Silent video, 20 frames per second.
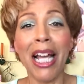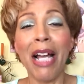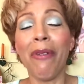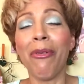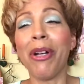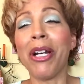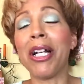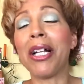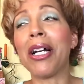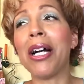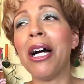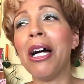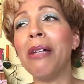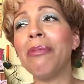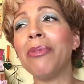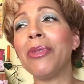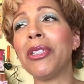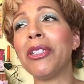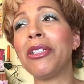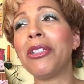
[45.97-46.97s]
when it
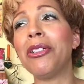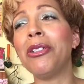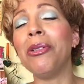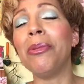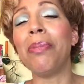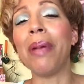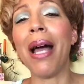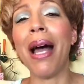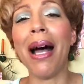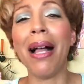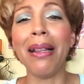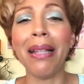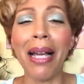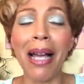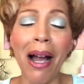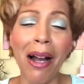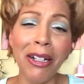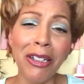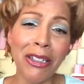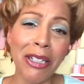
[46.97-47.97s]
comes to
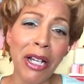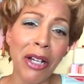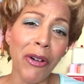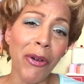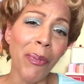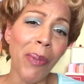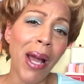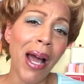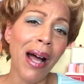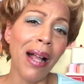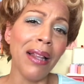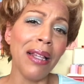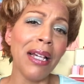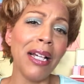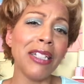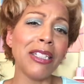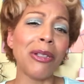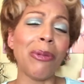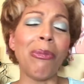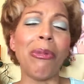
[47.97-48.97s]
eyeshadow palettes.